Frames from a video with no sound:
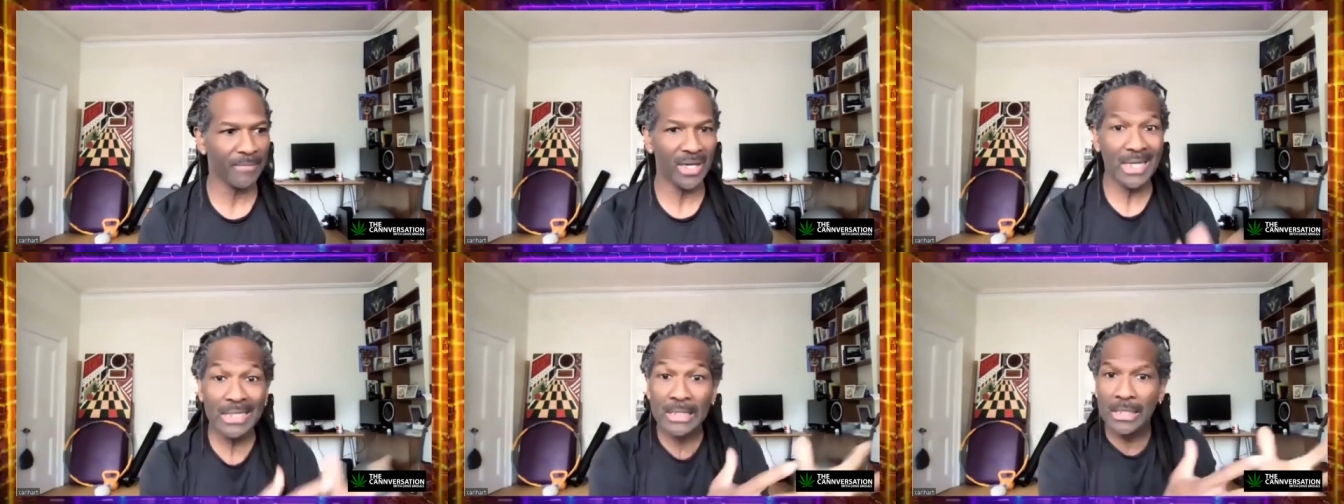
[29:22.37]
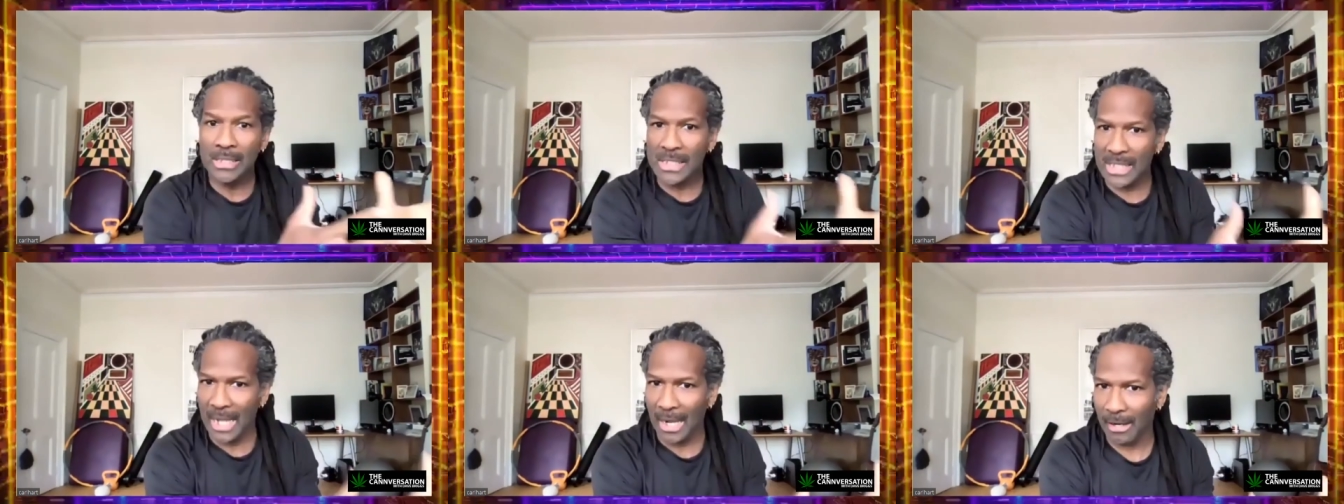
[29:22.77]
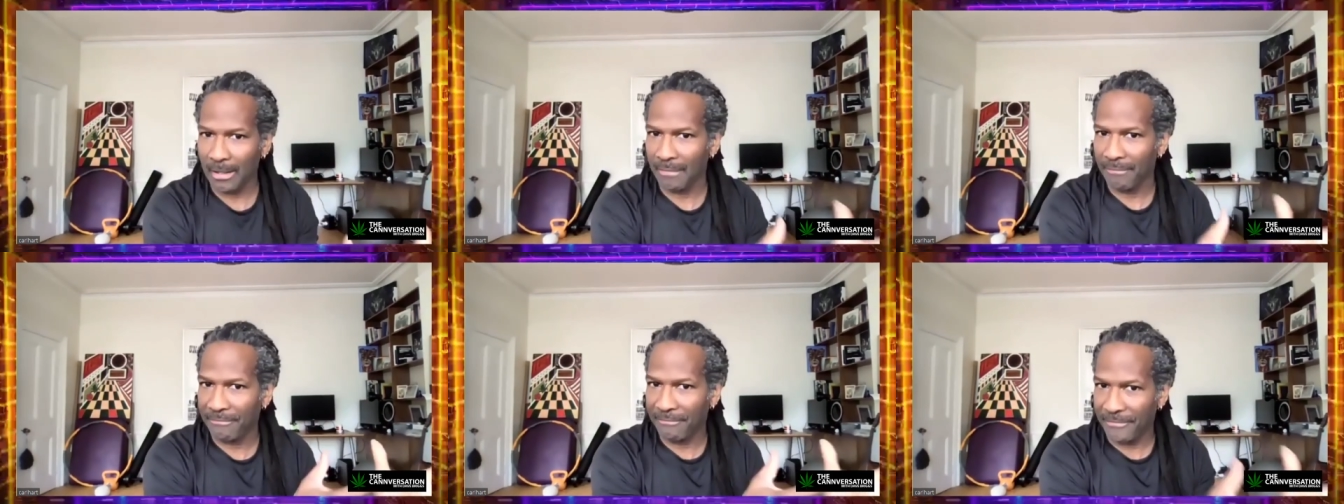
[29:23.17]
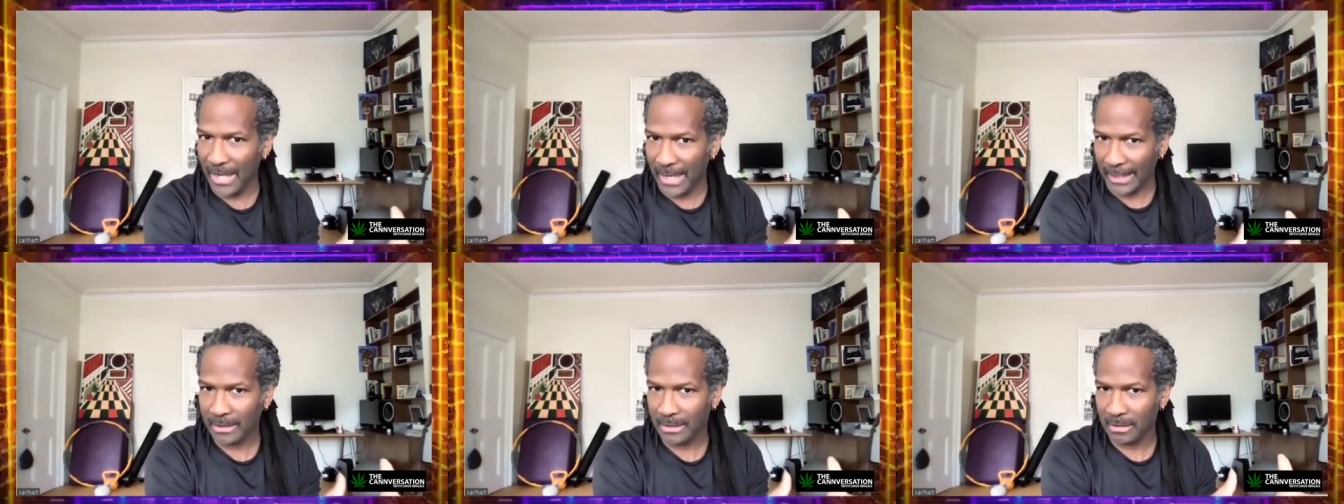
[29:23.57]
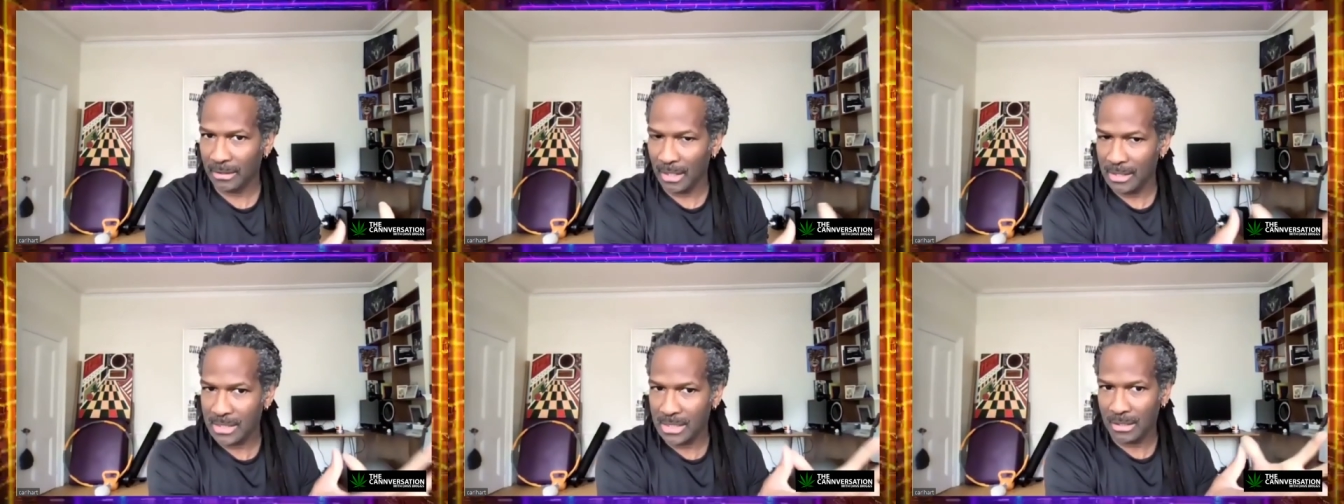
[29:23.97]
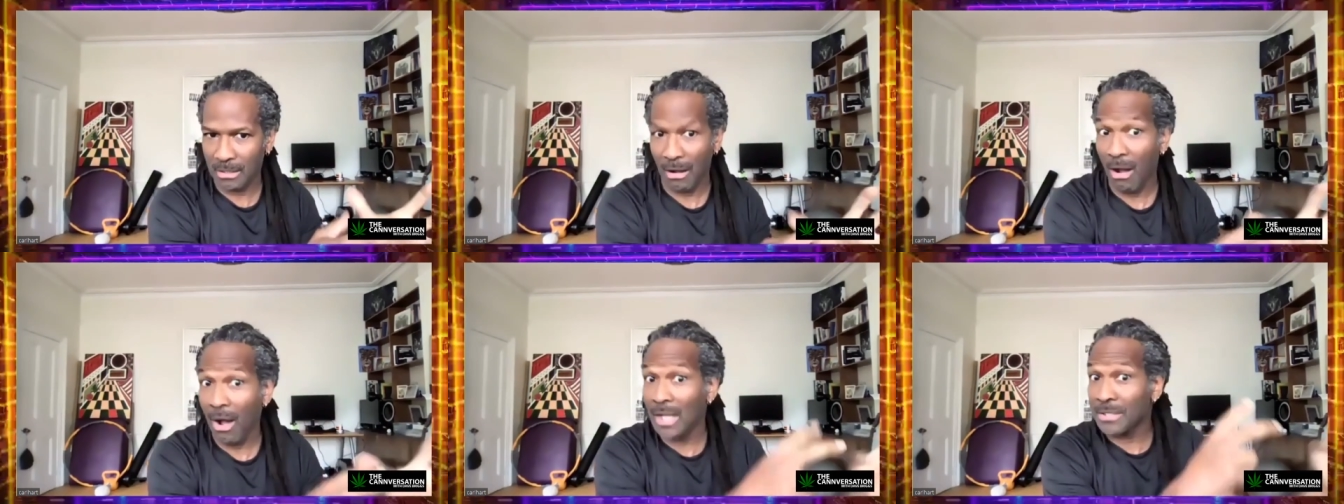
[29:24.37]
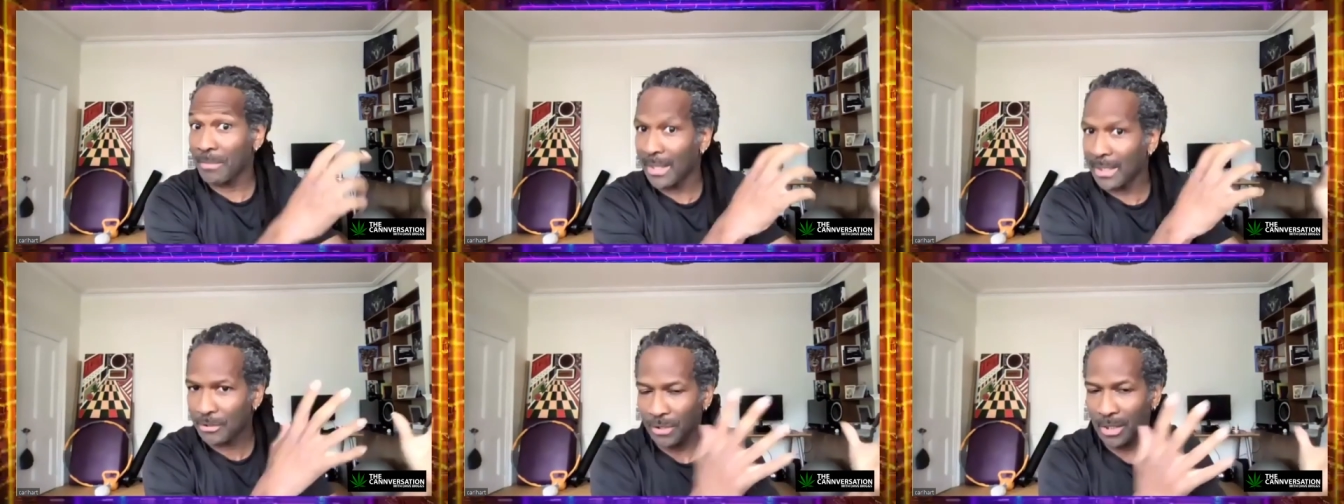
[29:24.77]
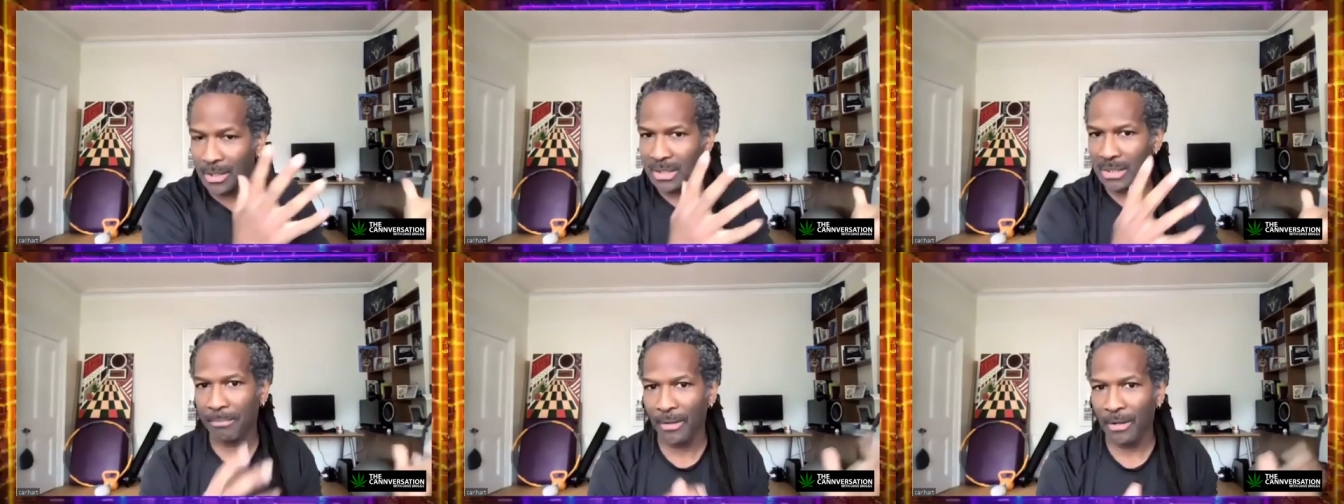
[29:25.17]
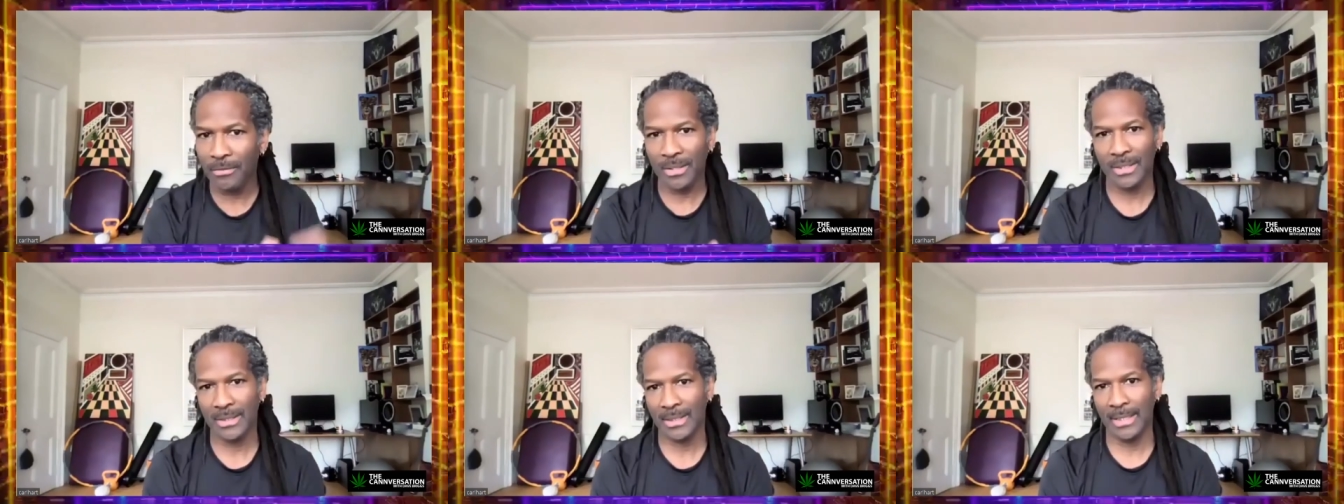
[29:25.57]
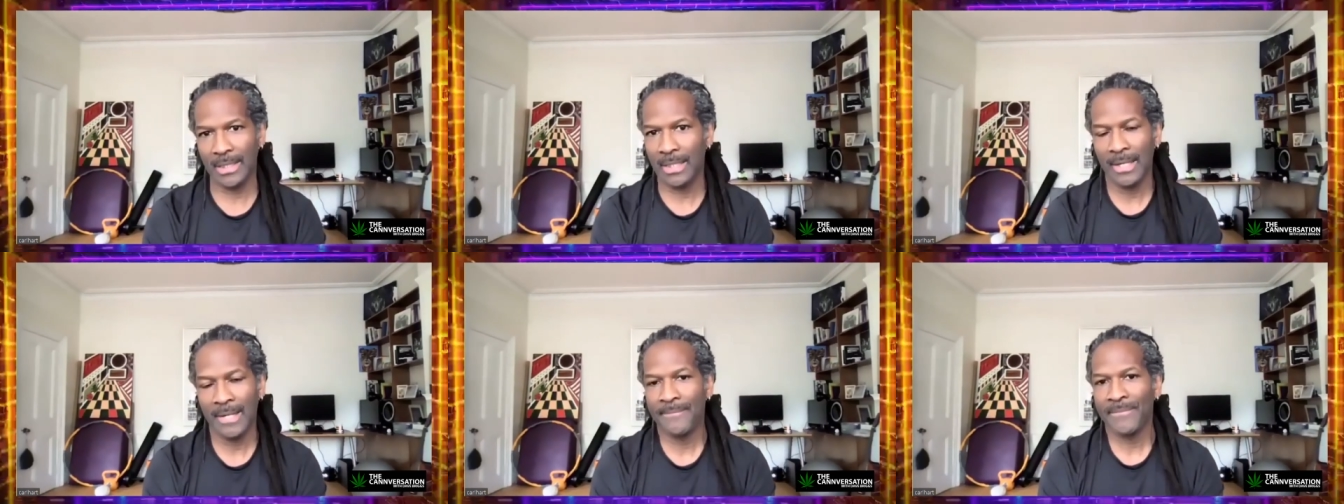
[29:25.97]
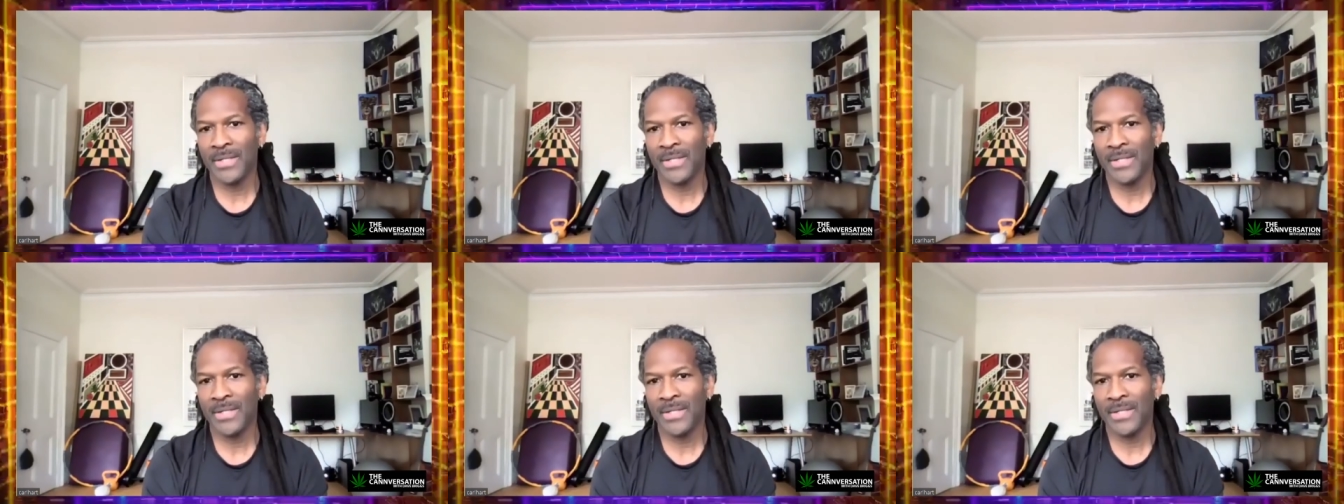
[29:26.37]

undesired effect that's caused by the drug, supposedly,